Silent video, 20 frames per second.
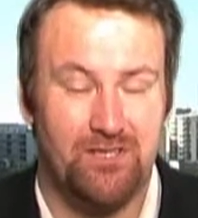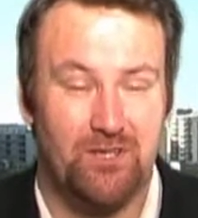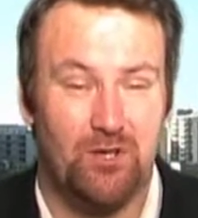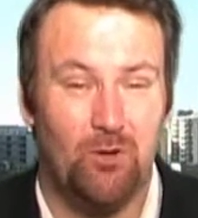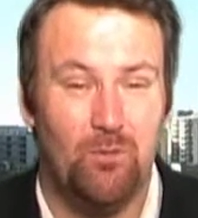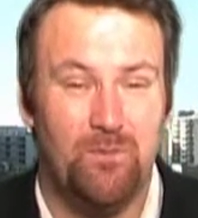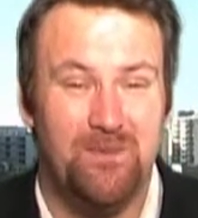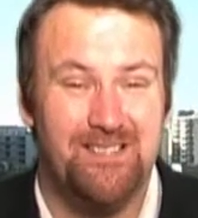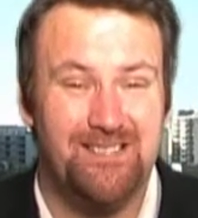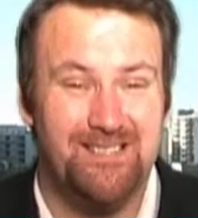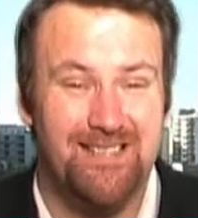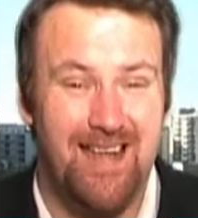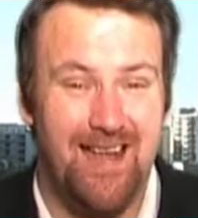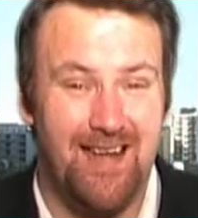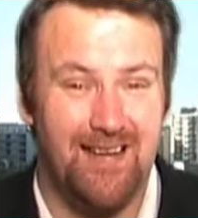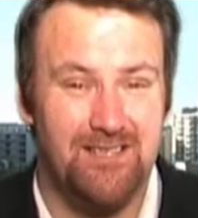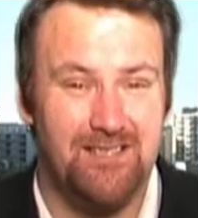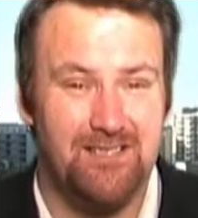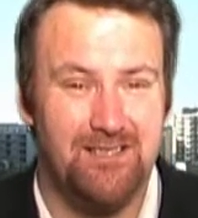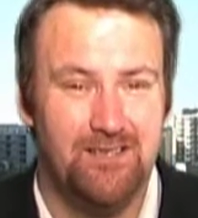Goldman
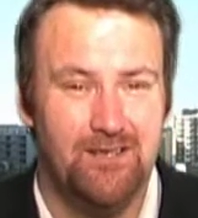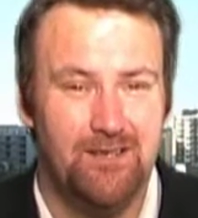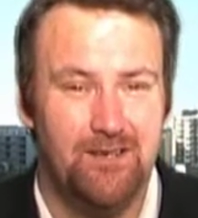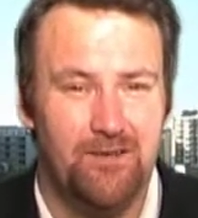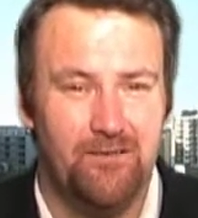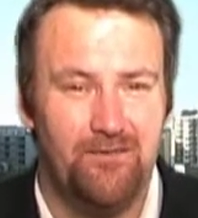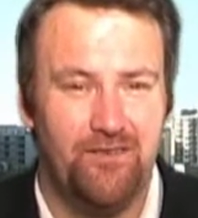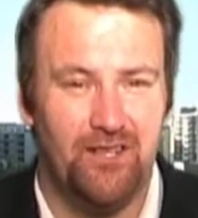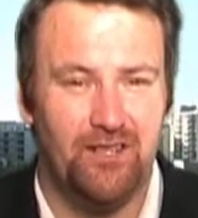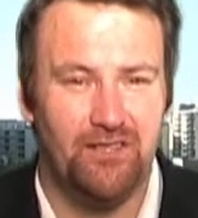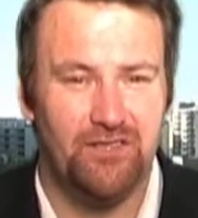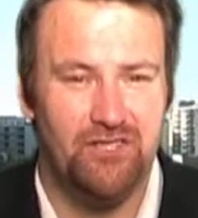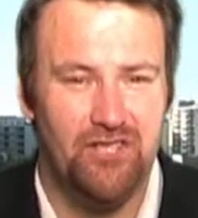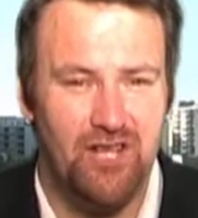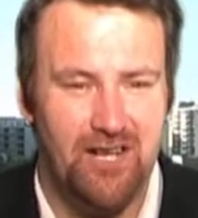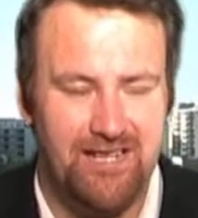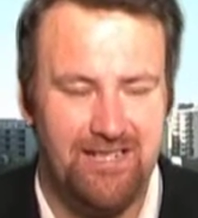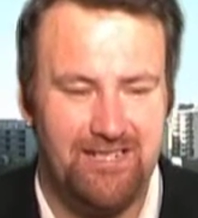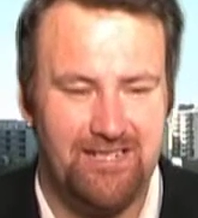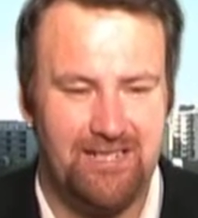Sachs fell
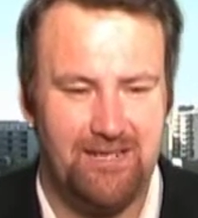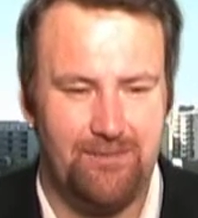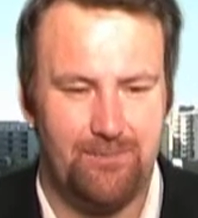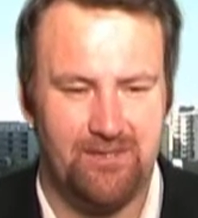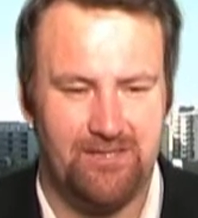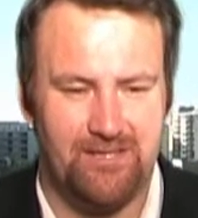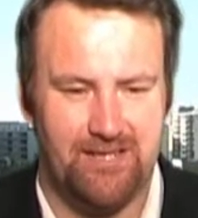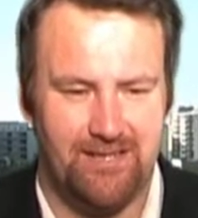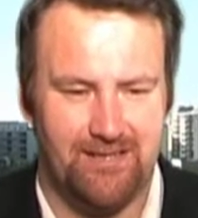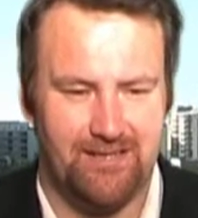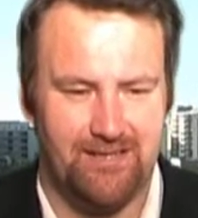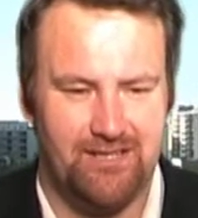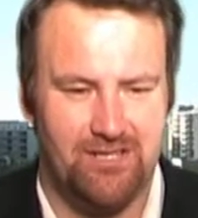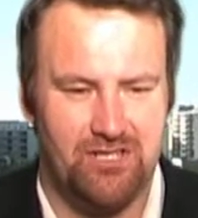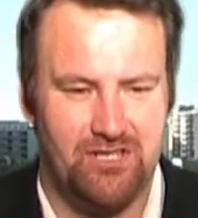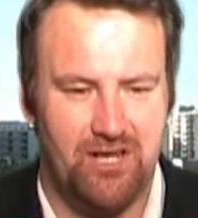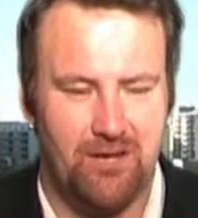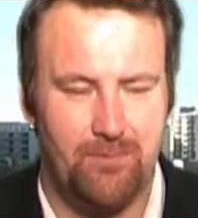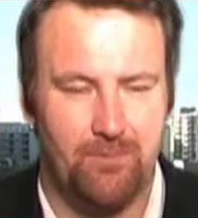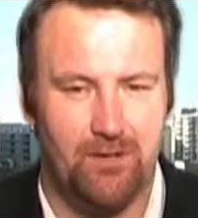19% its
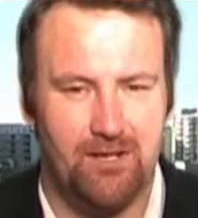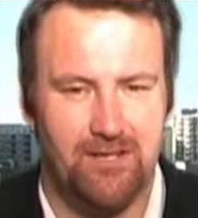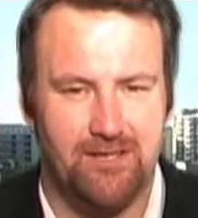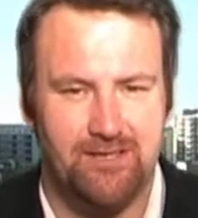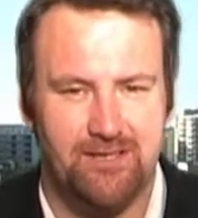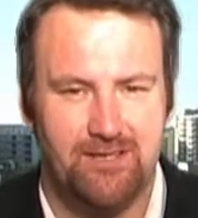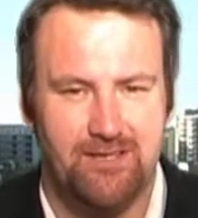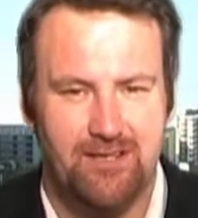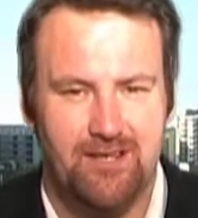share price.